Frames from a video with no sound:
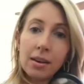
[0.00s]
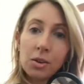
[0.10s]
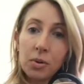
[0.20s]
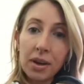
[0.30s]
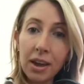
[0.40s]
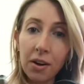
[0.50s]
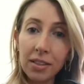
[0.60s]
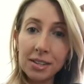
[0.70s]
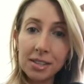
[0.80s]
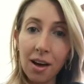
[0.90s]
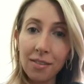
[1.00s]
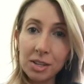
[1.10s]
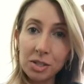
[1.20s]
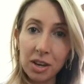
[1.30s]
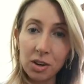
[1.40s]
And you can carry this,
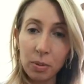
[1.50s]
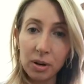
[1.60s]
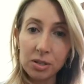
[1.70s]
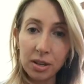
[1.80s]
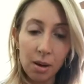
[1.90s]
obviously, in your purse.